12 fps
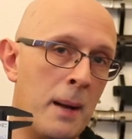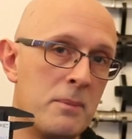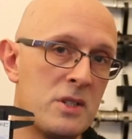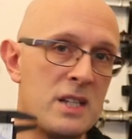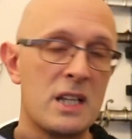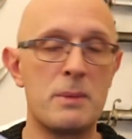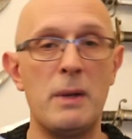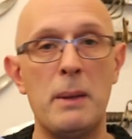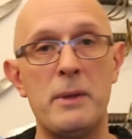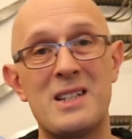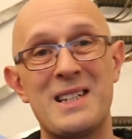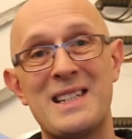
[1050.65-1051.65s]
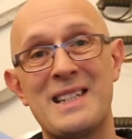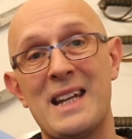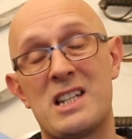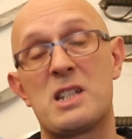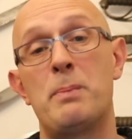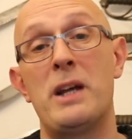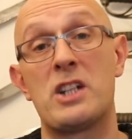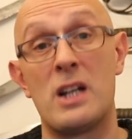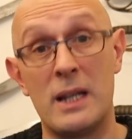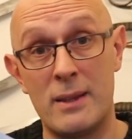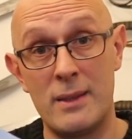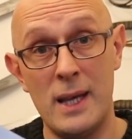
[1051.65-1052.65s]
6 millimeters isn't
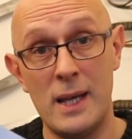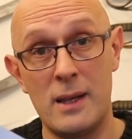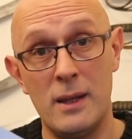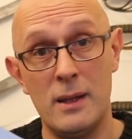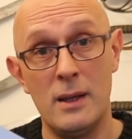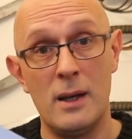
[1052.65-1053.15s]
especially thick.